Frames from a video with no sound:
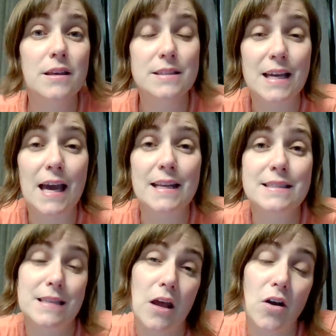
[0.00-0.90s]
to kind
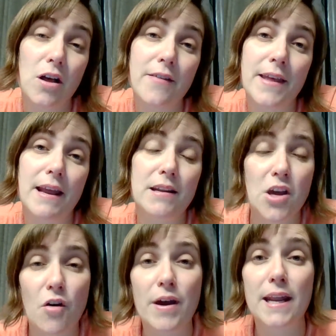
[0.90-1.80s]
of settle, and then I'd
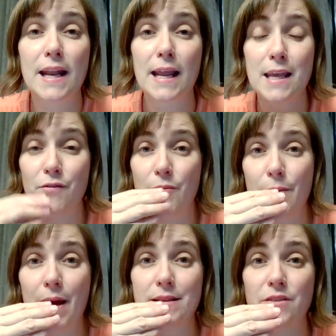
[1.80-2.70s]
go in and I'd give them
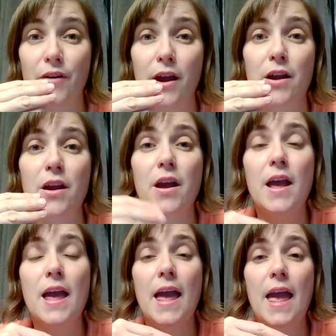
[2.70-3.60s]
a pacifier
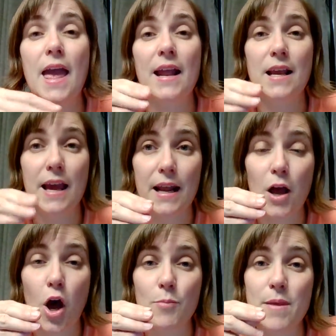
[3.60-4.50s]
and kind of
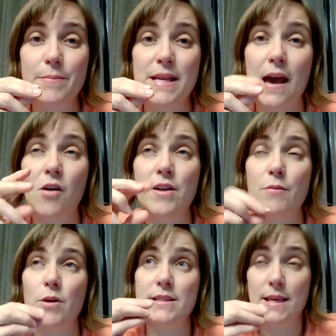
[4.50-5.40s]
calm them down.
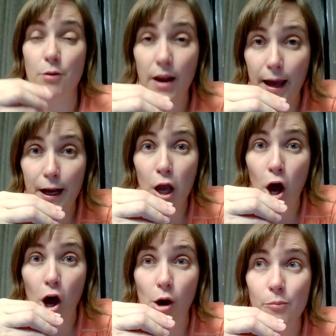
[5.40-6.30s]
And once they were kind of
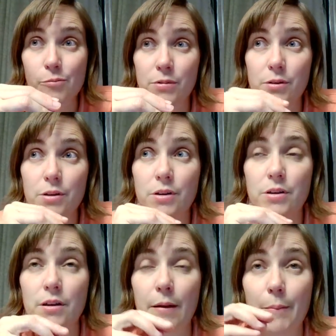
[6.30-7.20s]
calm,
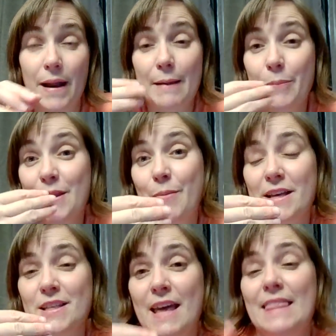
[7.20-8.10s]
but I put
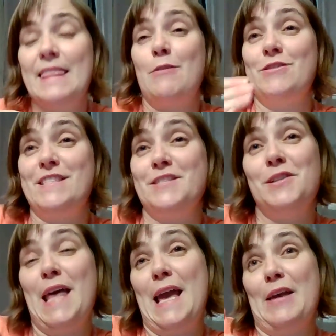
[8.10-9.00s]
they were
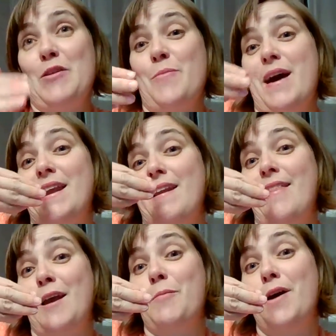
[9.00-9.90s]
still laying in their bed, and
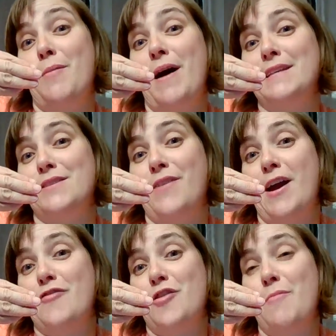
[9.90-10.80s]
I put a
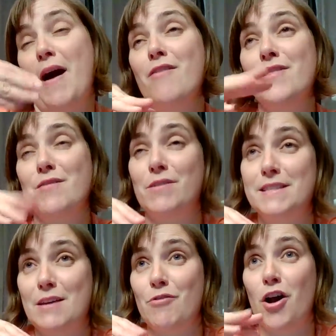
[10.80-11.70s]
pacifier in their mouth. And
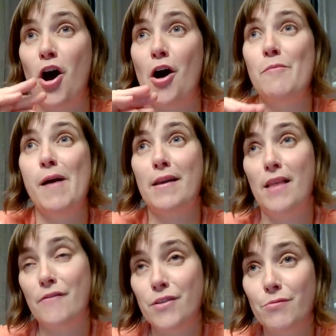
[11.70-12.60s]
once they were calm, I
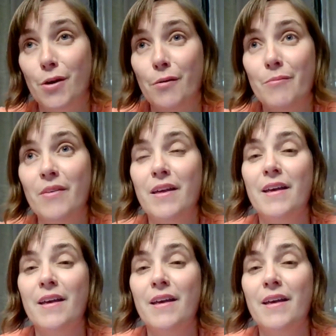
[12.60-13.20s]
left the room